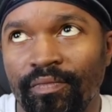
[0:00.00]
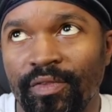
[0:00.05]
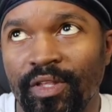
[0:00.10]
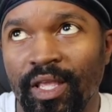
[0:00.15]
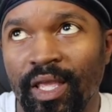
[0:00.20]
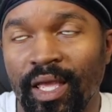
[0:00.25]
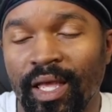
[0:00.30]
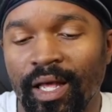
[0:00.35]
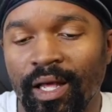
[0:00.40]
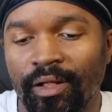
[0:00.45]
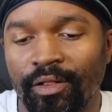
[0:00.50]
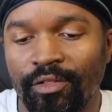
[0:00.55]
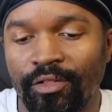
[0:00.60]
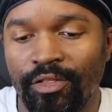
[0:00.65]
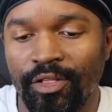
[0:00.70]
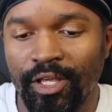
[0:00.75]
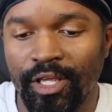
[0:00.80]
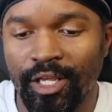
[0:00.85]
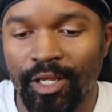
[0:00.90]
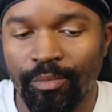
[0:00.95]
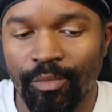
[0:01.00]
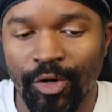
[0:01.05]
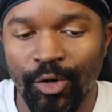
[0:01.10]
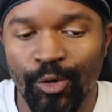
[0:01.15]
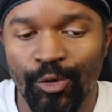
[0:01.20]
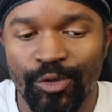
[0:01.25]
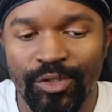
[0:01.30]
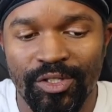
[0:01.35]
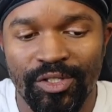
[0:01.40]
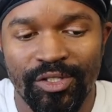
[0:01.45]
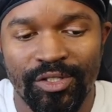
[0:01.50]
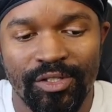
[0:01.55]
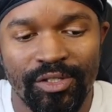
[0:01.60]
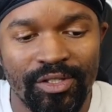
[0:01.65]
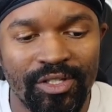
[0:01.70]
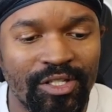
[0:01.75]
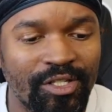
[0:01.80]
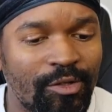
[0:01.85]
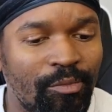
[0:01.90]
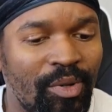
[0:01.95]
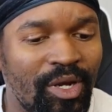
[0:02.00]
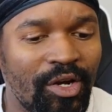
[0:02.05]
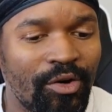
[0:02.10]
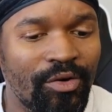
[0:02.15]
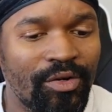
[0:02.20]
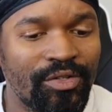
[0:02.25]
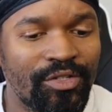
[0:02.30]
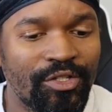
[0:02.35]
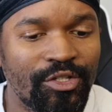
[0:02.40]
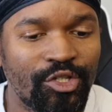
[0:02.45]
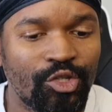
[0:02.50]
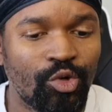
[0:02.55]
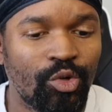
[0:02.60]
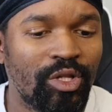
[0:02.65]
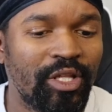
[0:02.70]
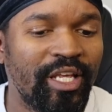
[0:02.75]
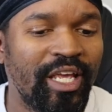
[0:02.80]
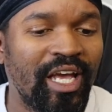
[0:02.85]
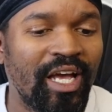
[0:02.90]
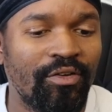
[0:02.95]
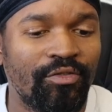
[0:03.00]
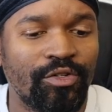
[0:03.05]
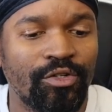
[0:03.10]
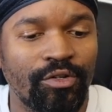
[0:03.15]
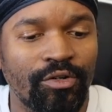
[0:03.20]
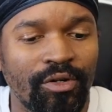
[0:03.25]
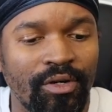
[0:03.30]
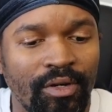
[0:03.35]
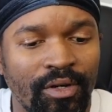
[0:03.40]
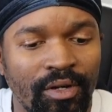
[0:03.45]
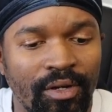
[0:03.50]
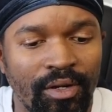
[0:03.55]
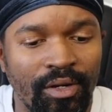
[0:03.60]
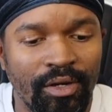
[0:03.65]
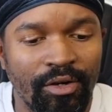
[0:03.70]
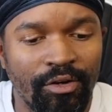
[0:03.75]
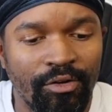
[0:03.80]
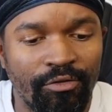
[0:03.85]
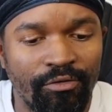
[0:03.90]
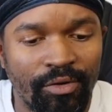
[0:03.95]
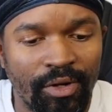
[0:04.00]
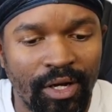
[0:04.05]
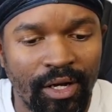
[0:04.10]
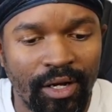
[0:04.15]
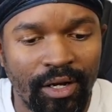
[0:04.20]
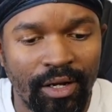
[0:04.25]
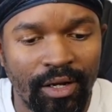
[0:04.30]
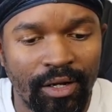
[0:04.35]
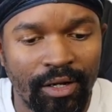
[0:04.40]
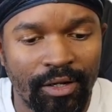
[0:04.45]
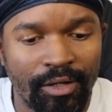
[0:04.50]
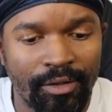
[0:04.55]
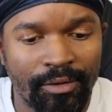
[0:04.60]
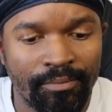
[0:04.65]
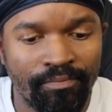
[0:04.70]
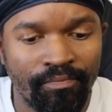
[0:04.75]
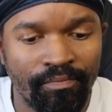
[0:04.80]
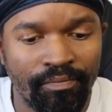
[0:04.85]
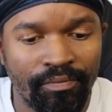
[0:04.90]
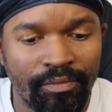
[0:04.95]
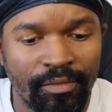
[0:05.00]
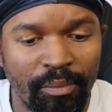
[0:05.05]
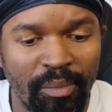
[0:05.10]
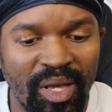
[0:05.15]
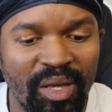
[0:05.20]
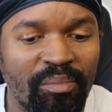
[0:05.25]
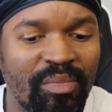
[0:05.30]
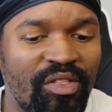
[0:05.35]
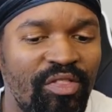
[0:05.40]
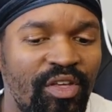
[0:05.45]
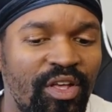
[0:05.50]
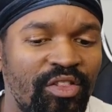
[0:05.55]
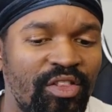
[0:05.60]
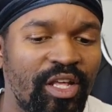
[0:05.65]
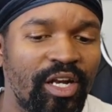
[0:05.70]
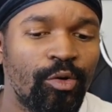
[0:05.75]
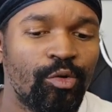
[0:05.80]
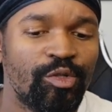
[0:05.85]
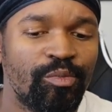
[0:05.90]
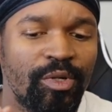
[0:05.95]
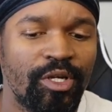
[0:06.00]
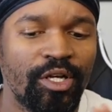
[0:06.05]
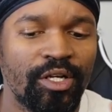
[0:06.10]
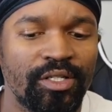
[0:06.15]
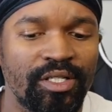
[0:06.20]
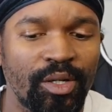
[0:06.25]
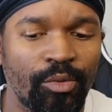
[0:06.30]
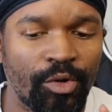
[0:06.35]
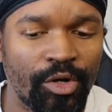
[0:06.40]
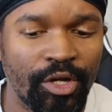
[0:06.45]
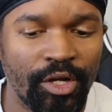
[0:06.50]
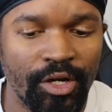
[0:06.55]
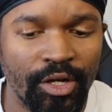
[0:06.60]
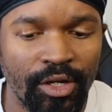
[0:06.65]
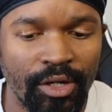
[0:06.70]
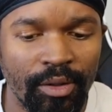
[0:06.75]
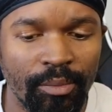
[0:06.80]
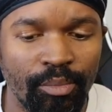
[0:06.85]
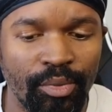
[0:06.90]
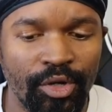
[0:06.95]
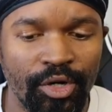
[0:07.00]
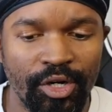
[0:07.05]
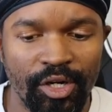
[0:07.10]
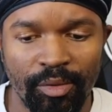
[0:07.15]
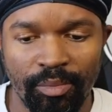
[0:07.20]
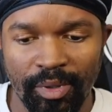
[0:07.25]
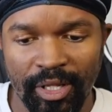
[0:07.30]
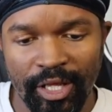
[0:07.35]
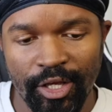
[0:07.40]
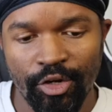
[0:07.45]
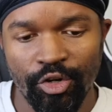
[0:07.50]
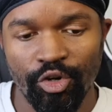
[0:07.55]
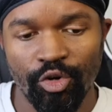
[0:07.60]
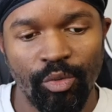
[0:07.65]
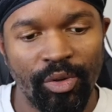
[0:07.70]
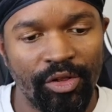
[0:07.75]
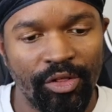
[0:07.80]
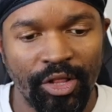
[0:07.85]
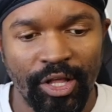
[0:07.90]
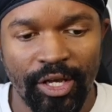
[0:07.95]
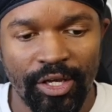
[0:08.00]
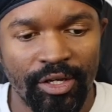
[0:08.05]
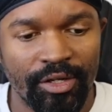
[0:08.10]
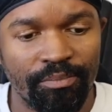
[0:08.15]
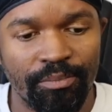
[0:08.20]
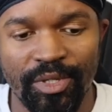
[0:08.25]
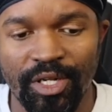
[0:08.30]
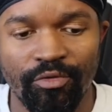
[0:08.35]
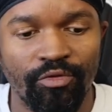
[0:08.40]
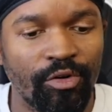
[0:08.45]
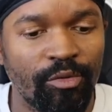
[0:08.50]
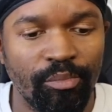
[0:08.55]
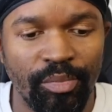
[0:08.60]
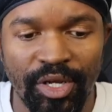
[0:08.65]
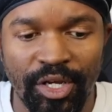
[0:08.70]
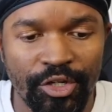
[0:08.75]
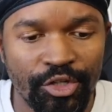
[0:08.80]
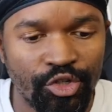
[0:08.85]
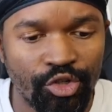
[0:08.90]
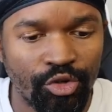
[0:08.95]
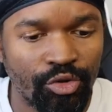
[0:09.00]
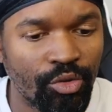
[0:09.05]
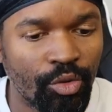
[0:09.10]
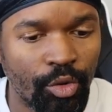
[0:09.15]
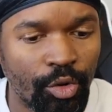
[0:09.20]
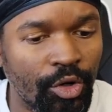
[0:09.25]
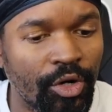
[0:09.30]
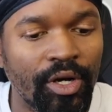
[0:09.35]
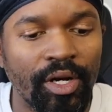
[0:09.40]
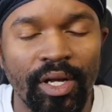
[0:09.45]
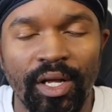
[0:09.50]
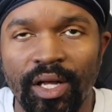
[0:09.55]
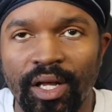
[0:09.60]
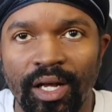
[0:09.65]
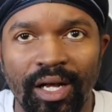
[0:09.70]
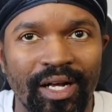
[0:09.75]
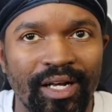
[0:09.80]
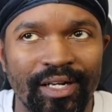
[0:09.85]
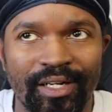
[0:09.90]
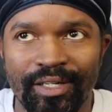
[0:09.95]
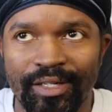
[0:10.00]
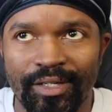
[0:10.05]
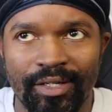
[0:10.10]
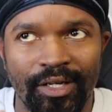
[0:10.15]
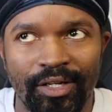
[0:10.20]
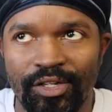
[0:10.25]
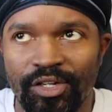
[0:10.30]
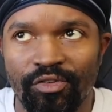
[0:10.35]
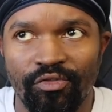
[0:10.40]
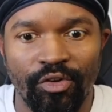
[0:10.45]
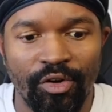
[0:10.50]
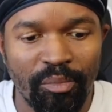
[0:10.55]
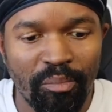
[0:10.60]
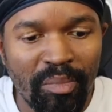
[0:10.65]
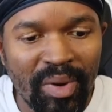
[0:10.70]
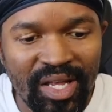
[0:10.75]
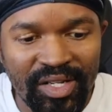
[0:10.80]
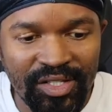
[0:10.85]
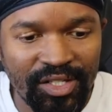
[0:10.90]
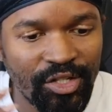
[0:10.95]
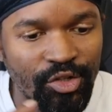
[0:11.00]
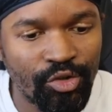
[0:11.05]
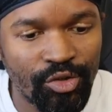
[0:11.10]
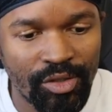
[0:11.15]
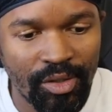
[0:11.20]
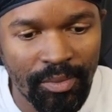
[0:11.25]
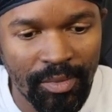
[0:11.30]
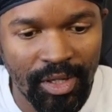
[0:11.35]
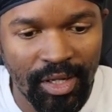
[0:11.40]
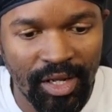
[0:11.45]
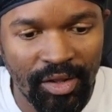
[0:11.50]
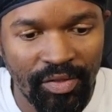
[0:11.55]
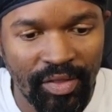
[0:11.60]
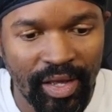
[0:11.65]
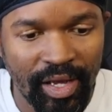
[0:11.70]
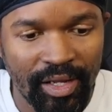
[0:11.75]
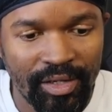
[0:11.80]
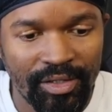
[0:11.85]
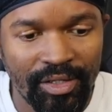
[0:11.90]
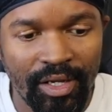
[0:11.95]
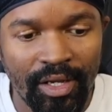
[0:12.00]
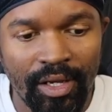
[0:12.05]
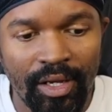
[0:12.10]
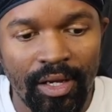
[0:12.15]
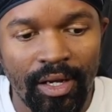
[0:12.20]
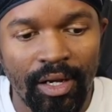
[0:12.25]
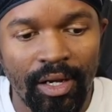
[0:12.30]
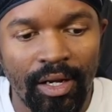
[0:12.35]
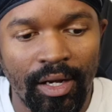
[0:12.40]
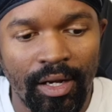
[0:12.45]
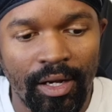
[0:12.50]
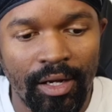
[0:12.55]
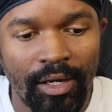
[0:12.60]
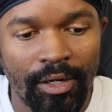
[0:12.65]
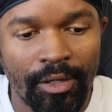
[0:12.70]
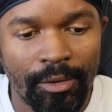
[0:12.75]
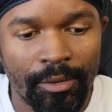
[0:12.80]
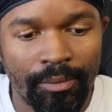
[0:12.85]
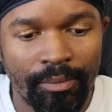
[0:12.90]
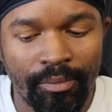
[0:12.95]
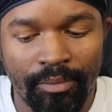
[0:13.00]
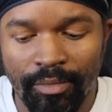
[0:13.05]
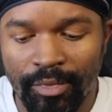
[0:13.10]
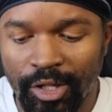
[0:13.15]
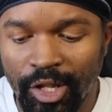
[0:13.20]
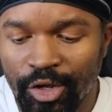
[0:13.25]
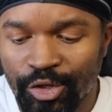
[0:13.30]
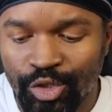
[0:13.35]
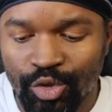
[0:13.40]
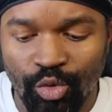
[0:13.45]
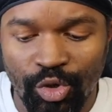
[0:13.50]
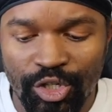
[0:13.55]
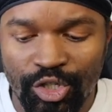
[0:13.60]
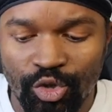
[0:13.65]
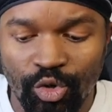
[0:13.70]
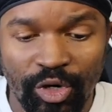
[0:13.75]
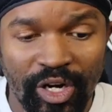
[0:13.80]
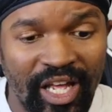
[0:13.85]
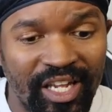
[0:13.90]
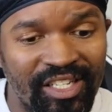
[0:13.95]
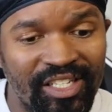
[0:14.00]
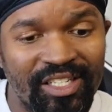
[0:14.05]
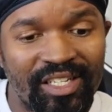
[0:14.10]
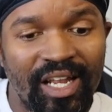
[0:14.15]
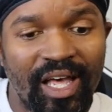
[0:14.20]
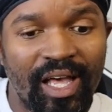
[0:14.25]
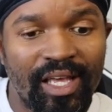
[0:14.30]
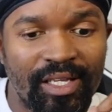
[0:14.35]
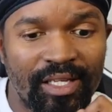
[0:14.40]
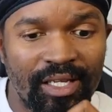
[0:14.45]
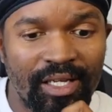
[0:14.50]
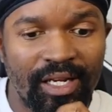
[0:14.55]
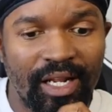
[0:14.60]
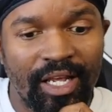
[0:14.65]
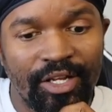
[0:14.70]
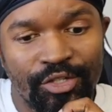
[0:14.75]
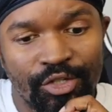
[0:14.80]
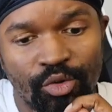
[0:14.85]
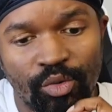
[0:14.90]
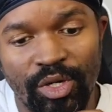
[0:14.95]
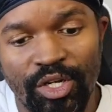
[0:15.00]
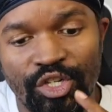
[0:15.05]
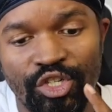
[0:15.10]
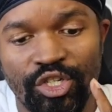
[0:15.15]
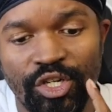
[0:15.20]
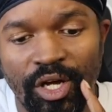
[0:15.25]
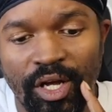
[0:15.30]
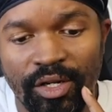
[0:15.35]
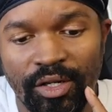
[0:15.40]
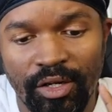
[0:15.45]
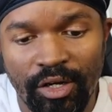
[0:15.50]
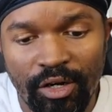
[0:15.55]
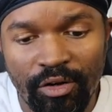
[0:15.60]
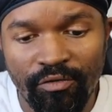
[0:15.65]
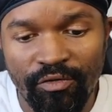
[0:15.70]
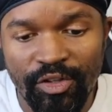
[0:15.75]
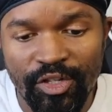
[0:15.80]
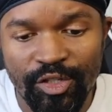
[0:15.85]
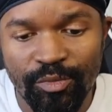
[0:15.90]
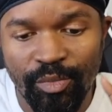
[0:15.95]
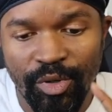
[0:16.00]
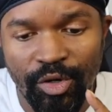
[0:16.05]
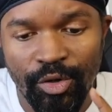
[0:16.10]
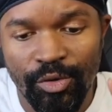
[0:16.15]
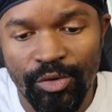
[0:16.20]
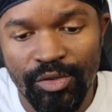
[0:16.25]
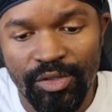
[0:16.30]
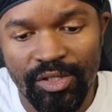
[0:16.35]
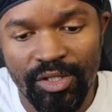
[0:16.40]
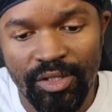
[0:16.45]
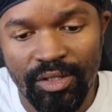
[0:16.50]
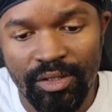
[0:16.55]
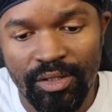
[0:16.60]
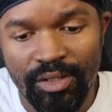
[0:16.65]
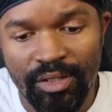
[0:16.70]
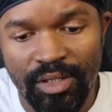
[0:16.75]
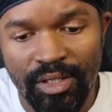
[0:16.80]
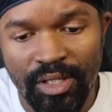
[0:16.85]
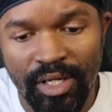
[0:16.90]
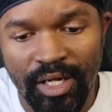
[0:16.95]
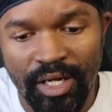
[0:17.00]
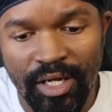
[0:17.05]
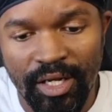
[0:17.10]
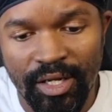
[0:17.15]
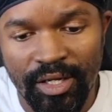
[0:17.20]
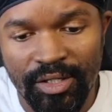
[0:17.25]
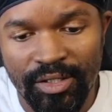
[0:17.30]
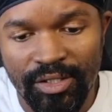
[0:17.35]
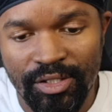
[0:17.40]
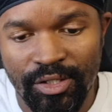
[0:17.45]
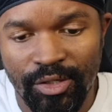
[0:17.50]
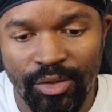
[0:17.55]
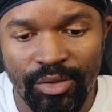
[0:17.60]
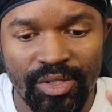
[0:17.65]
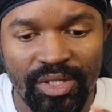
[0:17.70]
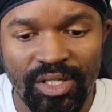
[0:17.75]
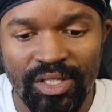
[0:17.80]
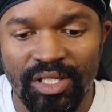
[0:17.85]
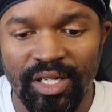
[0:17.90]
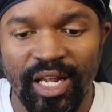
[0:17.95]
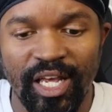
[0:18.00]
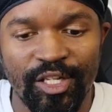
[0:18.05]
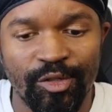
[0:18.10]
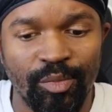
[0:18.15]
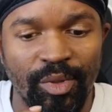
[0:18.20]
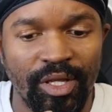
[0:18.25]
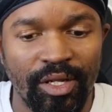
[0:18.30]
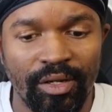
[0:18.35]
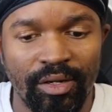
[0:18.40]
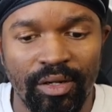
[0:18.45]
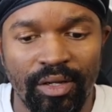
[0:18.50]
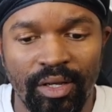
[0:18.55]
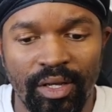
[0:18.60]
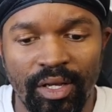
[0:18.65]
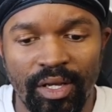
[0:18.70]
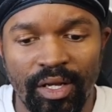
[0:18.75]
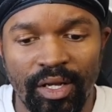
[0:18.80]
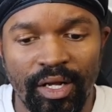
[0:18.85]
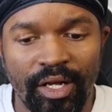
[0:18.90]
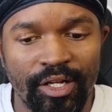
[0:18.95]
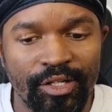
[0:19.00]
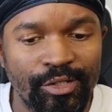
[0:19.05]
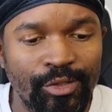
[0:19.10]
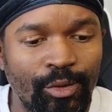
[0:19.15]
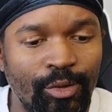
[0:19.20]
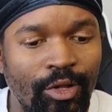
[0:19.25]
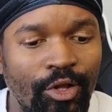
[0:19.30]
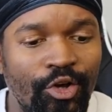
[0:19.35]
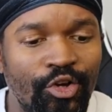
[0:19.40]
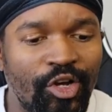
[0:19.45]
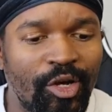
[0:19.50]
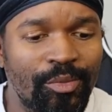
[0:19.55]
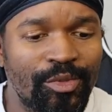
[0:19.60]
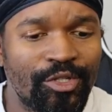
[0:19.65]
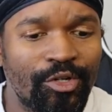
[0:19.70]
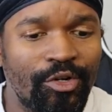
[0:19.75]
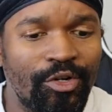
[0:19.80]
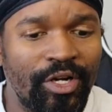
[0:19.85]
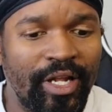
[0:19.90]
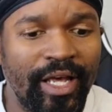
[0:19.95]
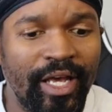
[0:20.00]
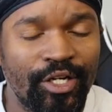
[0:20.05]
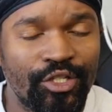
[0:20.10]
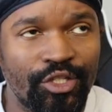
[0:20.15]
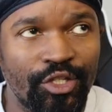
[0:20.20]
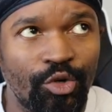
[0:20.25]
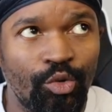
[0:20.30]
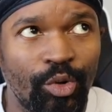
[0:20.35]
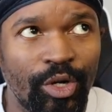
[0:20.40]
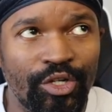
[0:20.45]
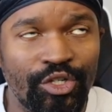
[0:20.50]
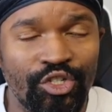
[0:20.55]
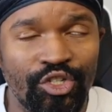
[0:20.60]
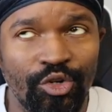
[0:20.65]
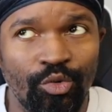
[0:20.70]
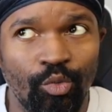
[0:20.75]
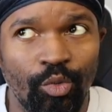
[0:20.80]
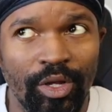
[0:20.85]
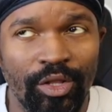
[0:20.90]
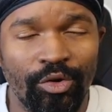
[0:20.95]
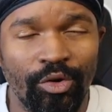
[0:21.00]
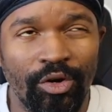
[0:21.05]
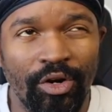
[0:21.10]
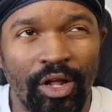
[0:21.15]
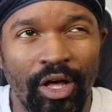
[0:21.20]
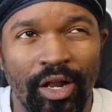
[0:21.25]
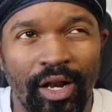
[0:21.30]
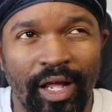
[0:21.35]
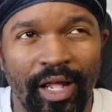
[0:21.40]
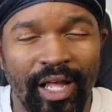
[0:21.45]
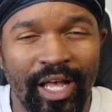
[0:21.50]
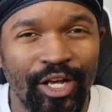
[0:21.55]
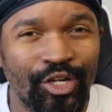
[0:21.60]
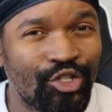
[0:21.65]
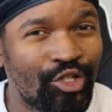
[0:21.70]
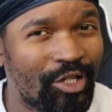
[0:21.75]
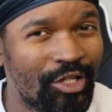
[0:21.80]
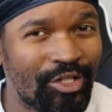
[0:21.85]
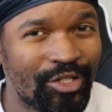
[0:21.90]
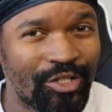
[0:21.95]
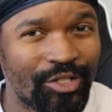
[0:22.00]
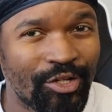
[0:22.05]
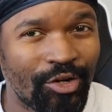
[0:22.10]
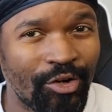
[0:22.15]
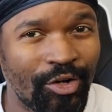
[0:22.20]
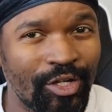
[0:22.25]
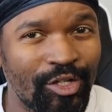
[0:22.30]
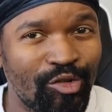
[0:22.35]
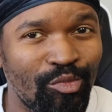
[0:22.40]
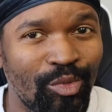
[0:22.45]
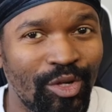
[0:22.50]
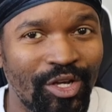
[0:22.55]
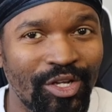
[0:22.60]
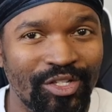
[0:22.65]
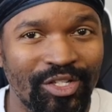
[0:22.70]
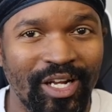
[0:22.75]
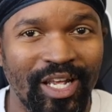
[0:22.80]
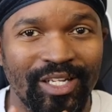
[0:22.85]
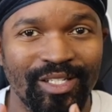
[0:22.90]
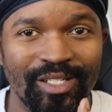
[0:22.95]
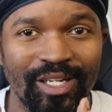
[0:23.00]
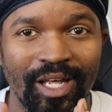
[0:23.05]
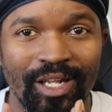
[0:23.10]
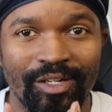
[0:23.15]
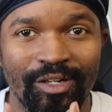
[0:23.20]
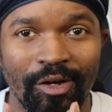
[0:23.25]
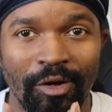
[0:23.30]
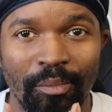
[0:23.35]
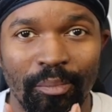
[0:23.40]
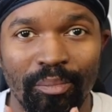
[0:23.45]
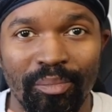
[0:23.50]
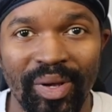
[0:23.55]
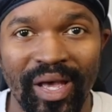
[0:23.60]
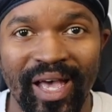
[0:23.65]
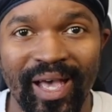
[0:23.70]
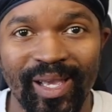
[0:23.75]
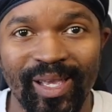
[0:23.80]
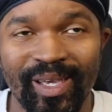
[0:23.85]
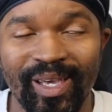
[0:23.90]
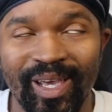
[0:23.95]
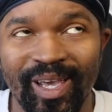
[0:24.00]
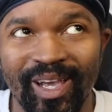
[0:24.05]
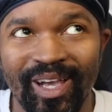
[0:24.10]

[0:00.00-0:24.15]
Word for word: yeah, the post's disappearance shortly after uh, made me think that it was because they were gonna put it up later with like a different picture or uh, a different message or something like that. Uh, long story short, I did not get a screenshot of this post, uh, so since it has been uh, so long, I'm starting to actually question whether or not I actually saw it because it has not come back.